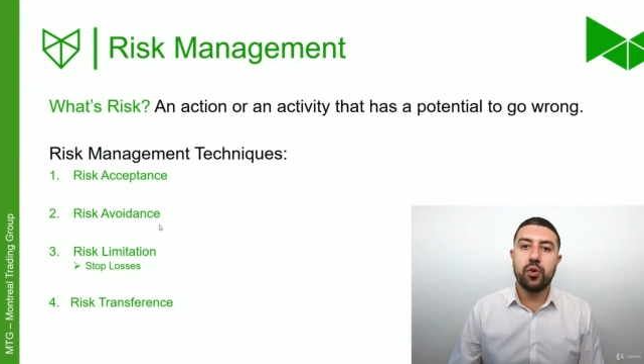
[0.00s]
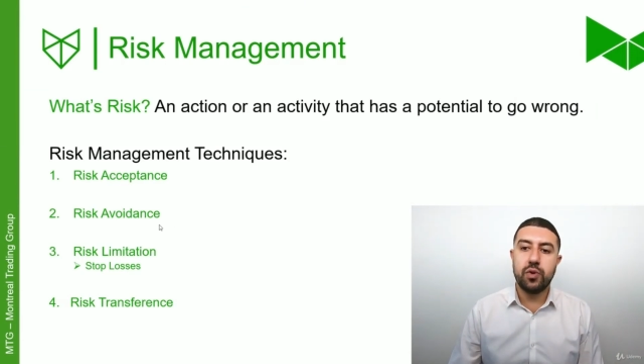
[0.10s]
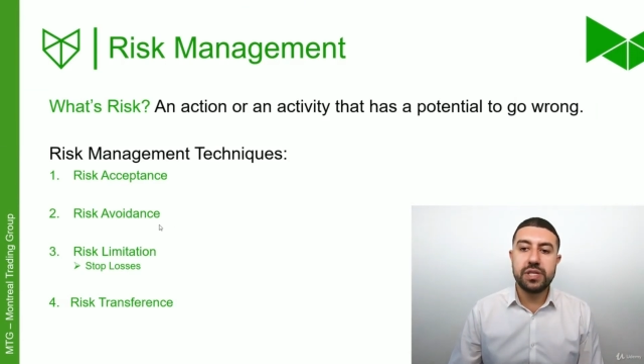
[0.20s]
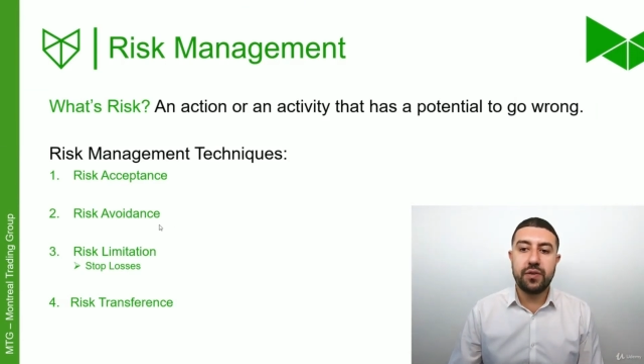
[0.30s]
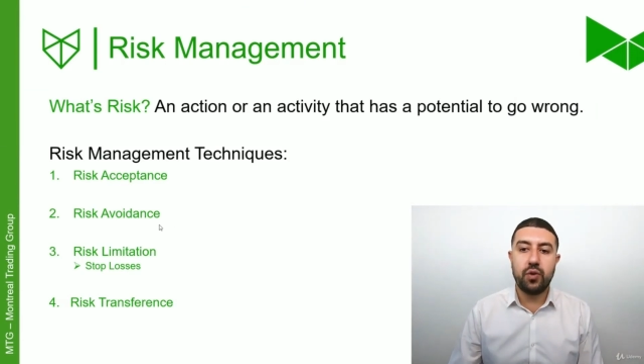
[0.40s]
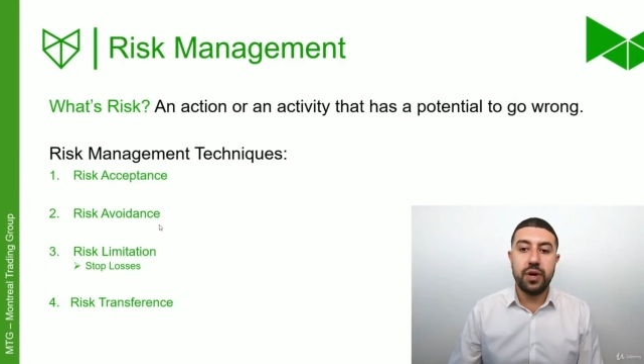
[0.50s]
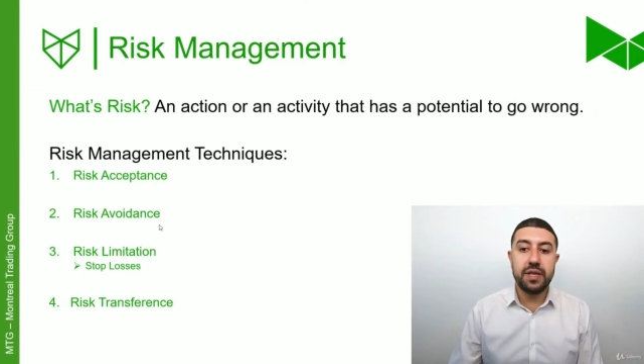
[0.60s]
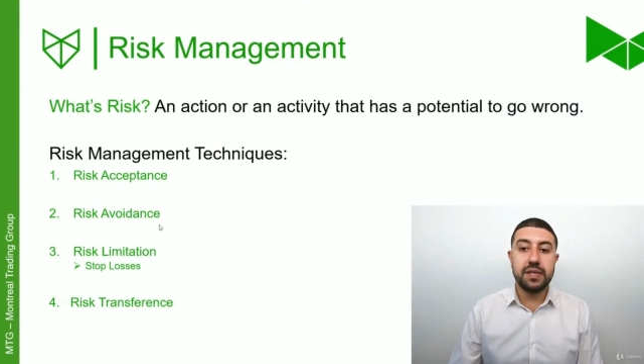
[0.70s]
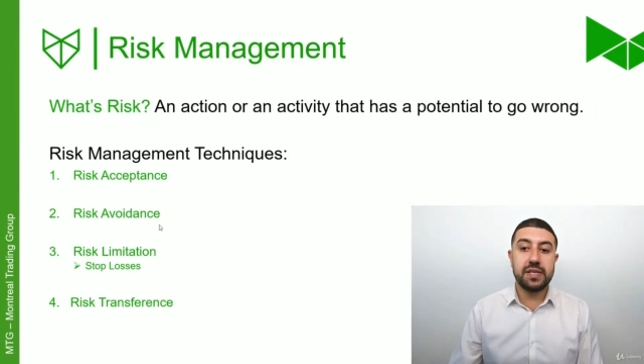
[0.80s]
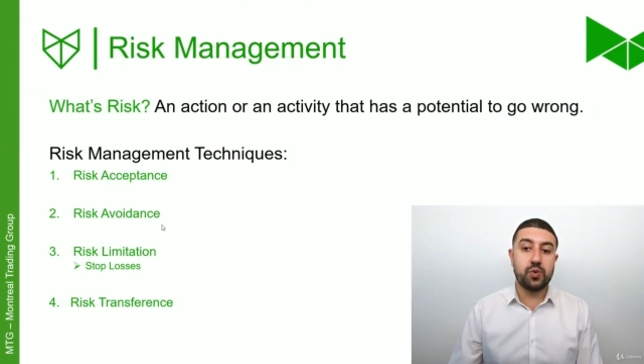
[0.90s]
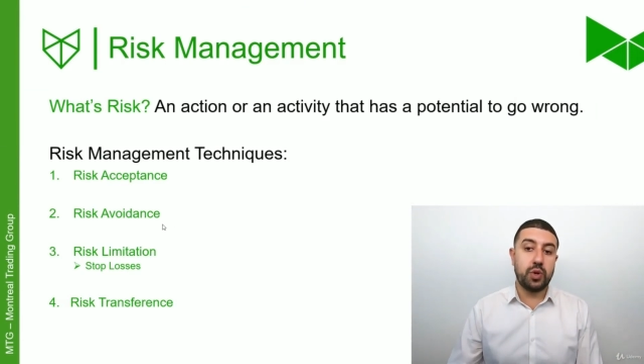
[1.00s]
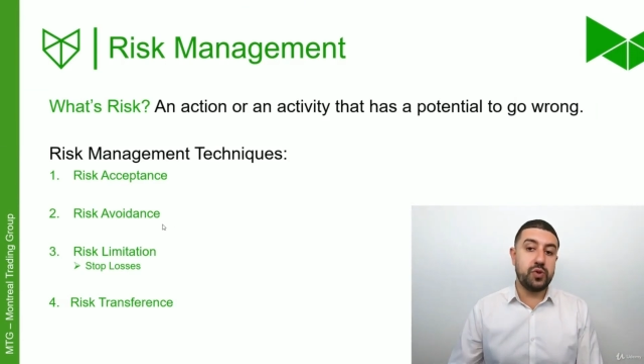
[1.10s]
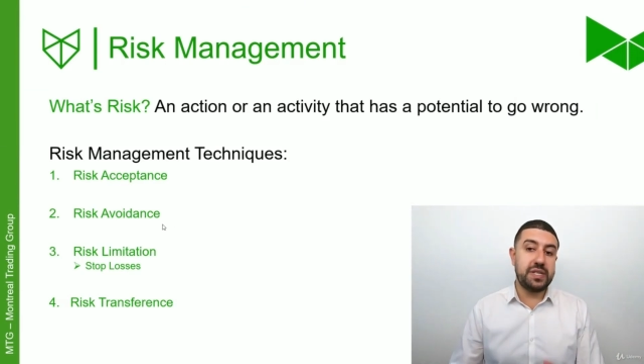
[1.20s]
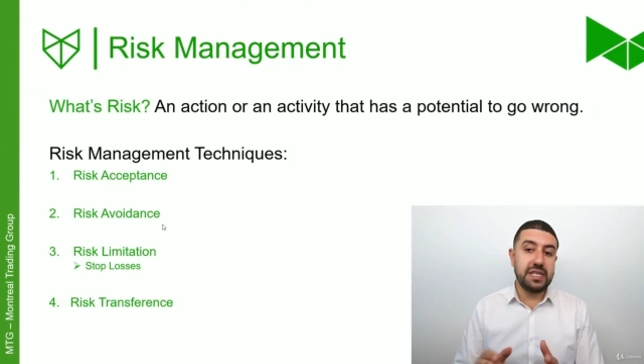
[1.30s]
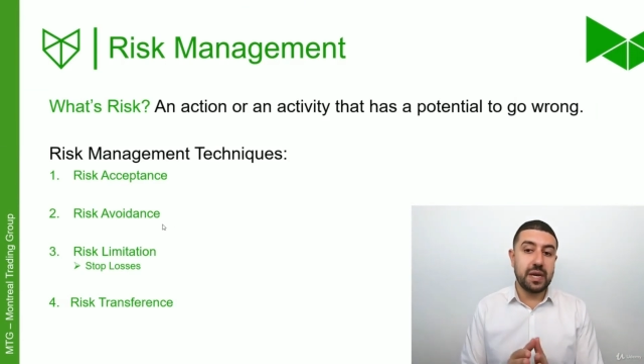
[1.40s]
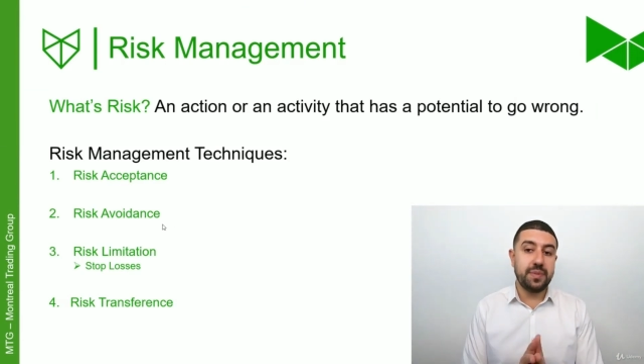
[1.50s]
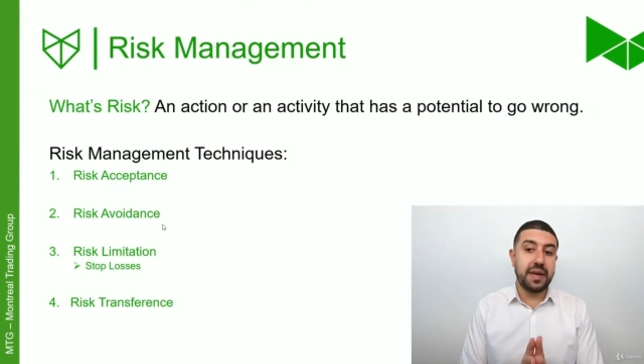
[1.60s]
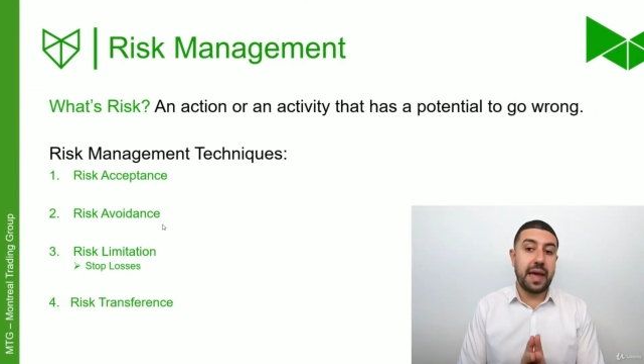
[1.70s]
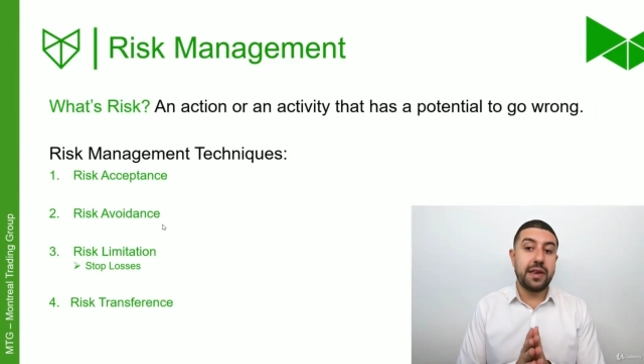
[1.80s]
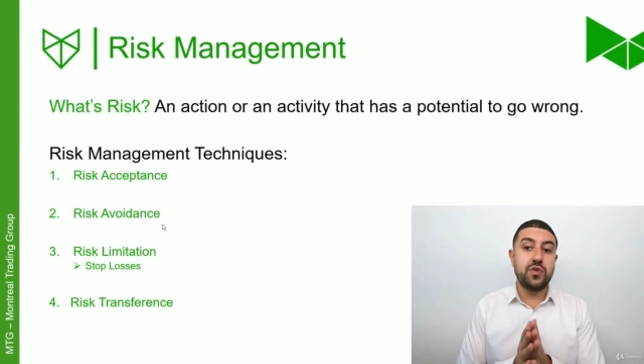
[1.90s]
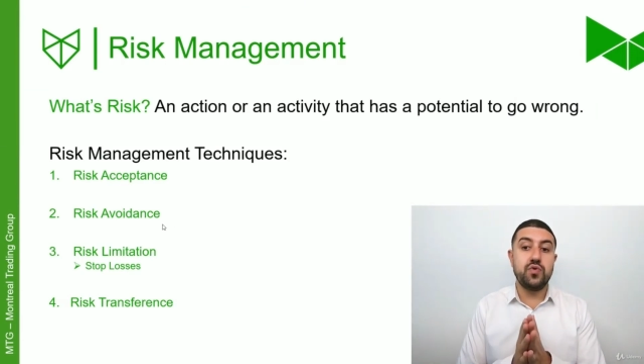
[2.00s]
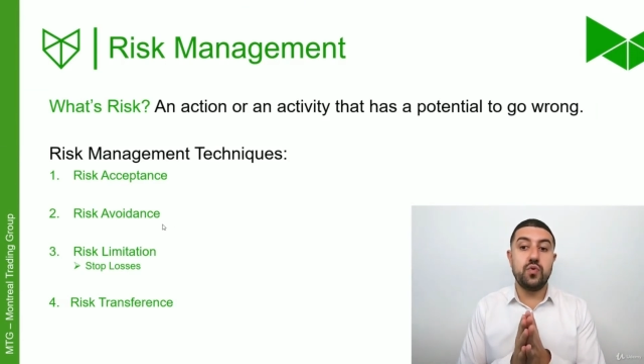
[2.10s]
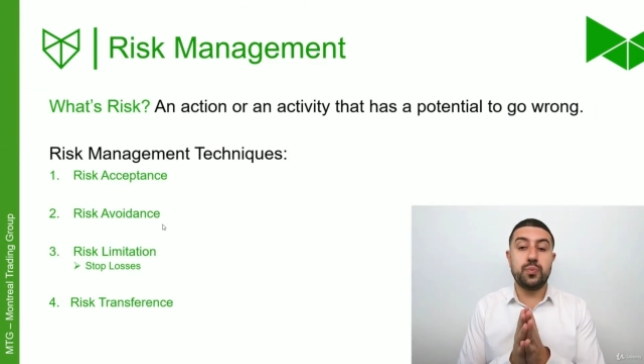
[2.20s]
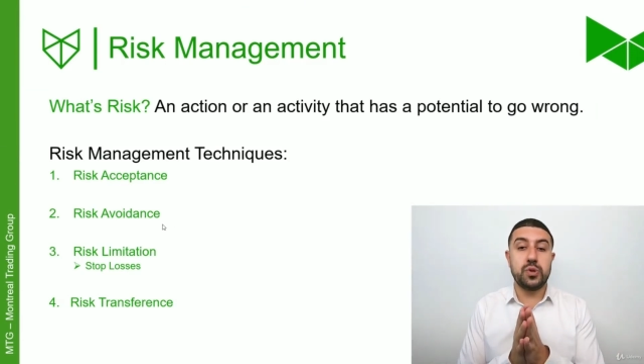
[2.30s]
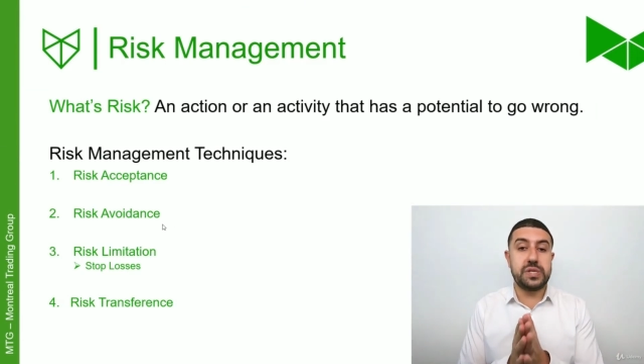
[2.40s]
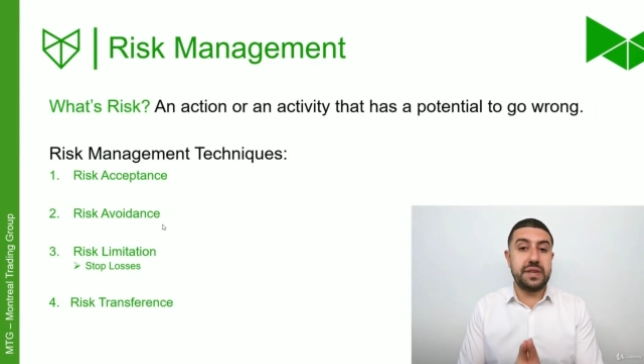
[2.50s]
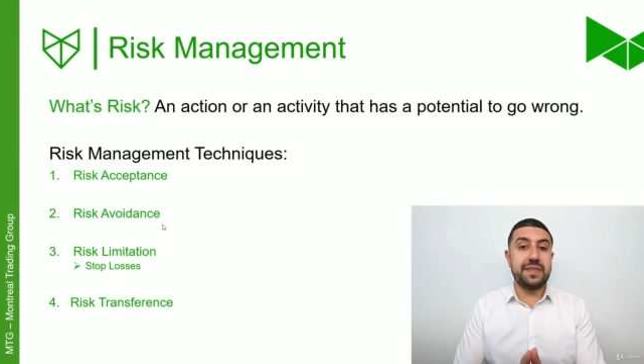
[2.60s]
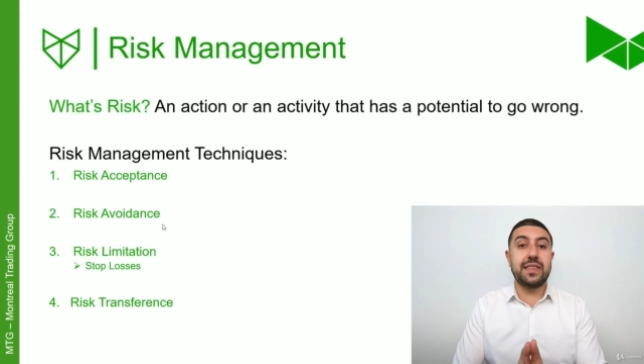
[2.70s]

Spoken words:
Risk avoidance is when you see something and you perceive